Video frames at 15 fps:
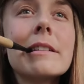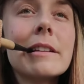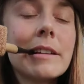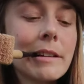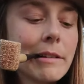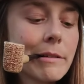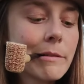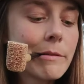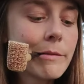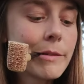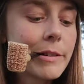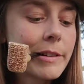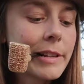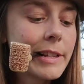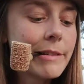you know,
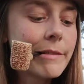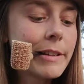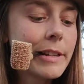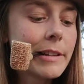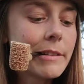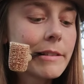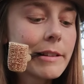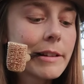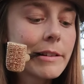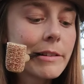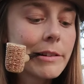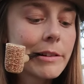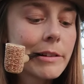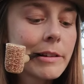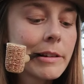for safety and
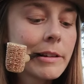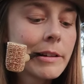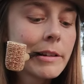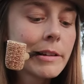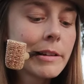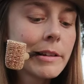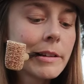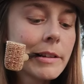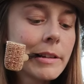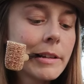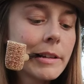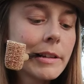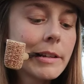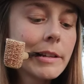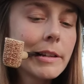such.
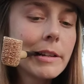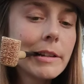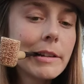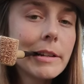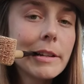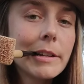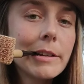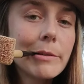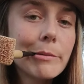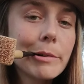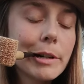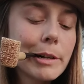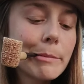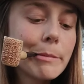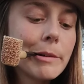It, it is
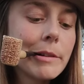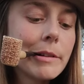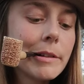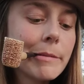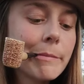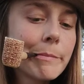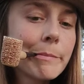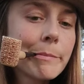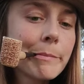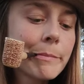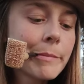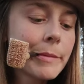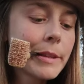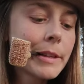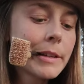workable.
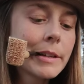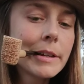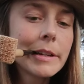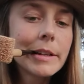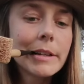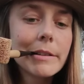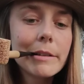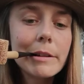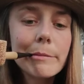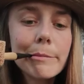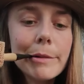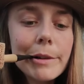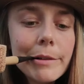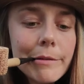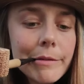I guess I'll
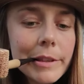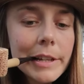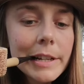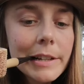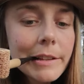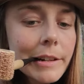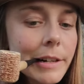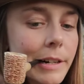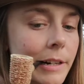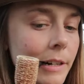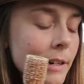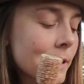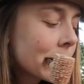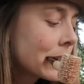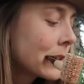move the other
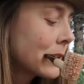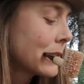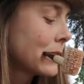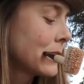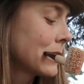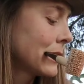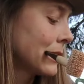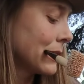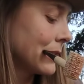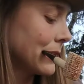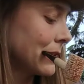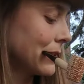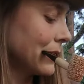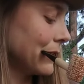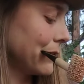
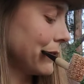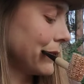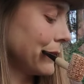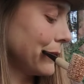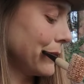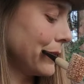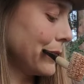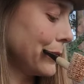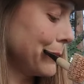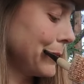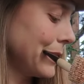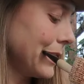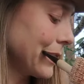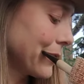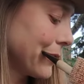stuff. I'll, I'll
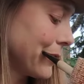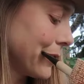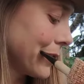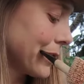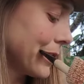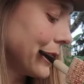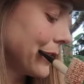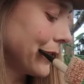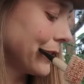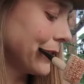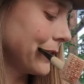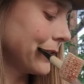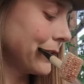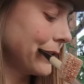be extra cautious.